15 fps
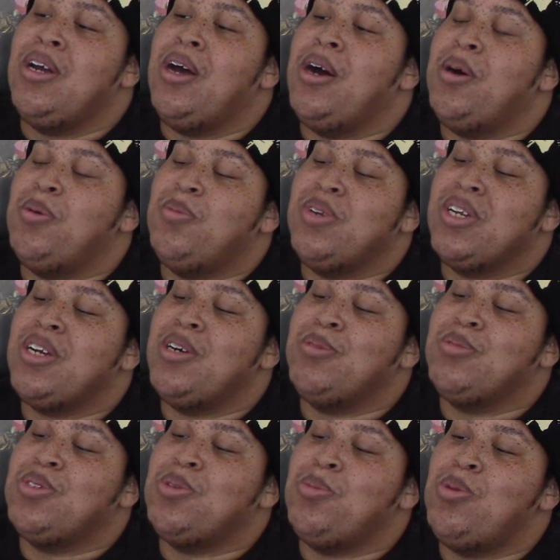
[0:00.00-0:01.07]
Um, when it
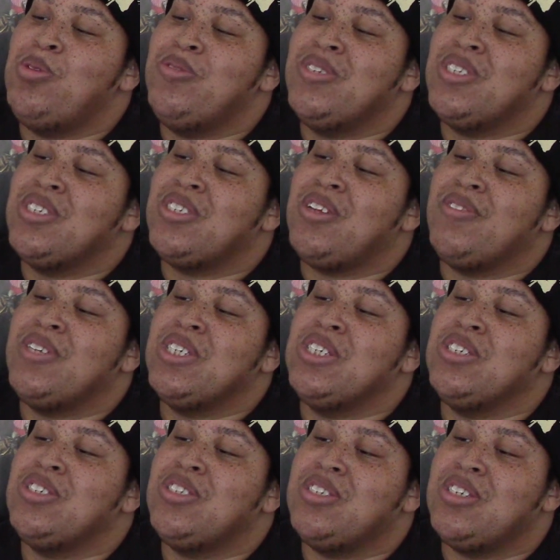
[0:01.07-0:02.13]
comes to movies and stuff, they
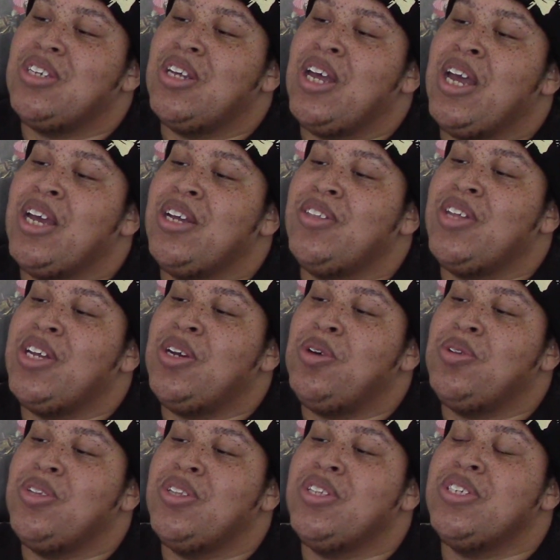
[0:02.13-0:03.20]
just hey, they
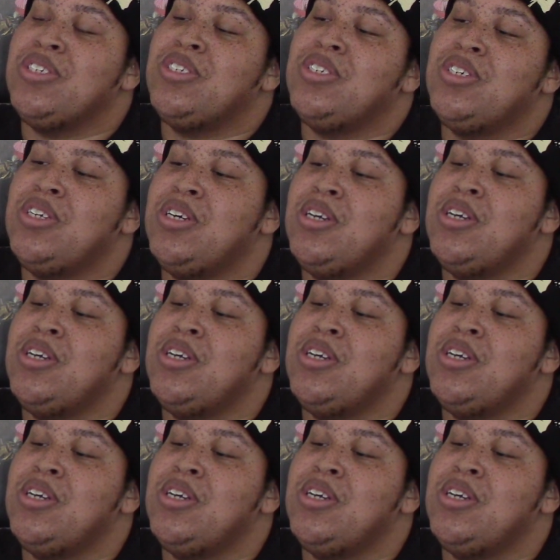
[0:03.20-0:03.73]
know that this